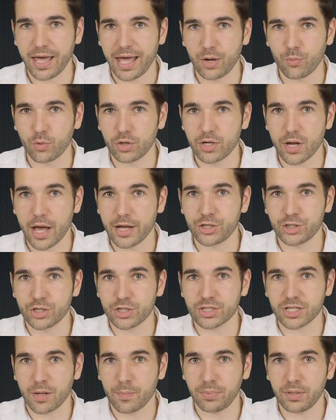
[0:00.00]
and we're not
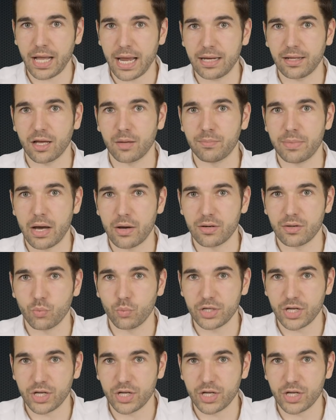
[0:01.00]
just complaining about it.